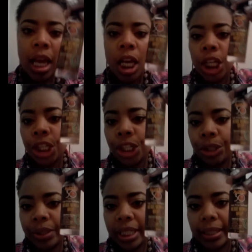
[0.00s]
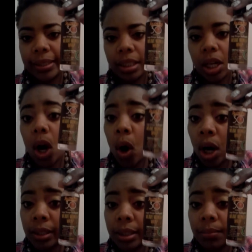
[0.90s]
use this
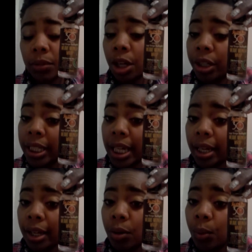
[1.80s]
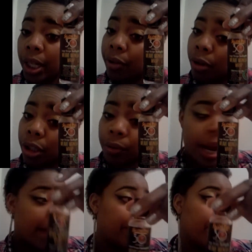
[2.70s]
awesome. 30 second weave wonder
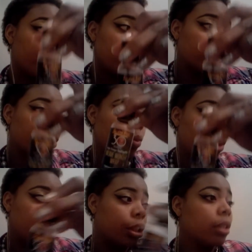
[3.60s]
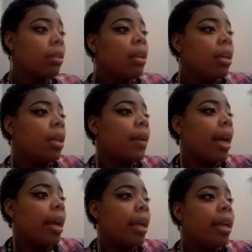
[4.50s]
wrap. It works wonders.
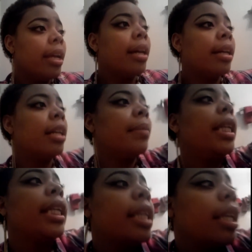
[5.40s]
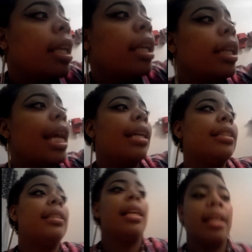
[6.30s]
Okay. Um, and again, I
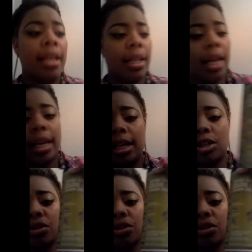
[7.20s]
said, I can't stress